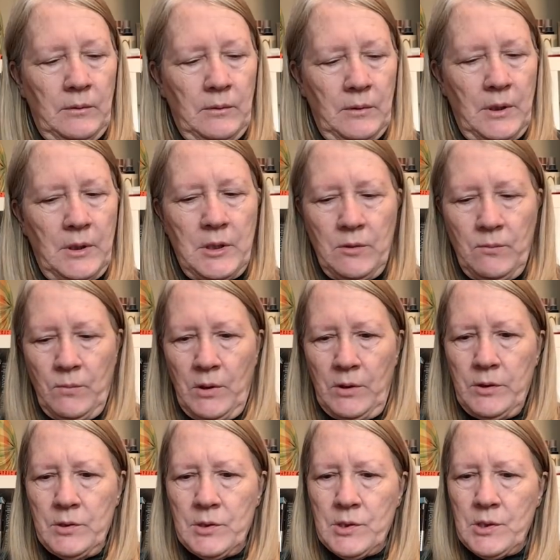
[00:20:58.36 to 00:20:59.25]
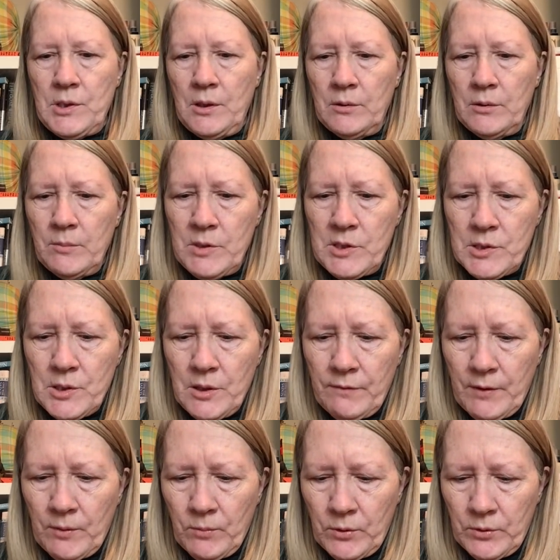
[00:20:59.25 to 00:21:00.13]
I didn't write this down. Let me see
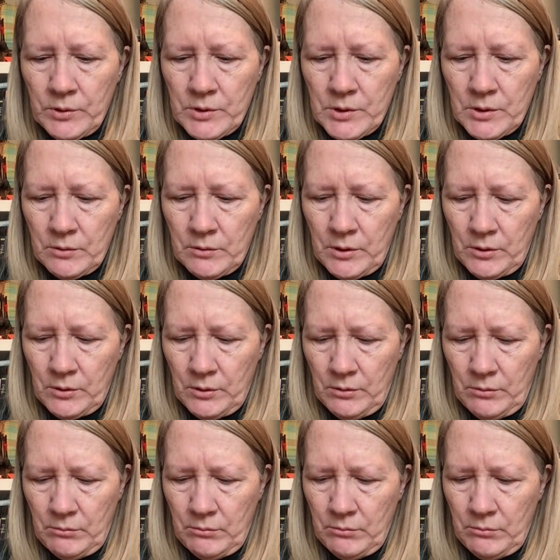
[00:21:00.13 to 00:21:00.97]
if I wrote it down here.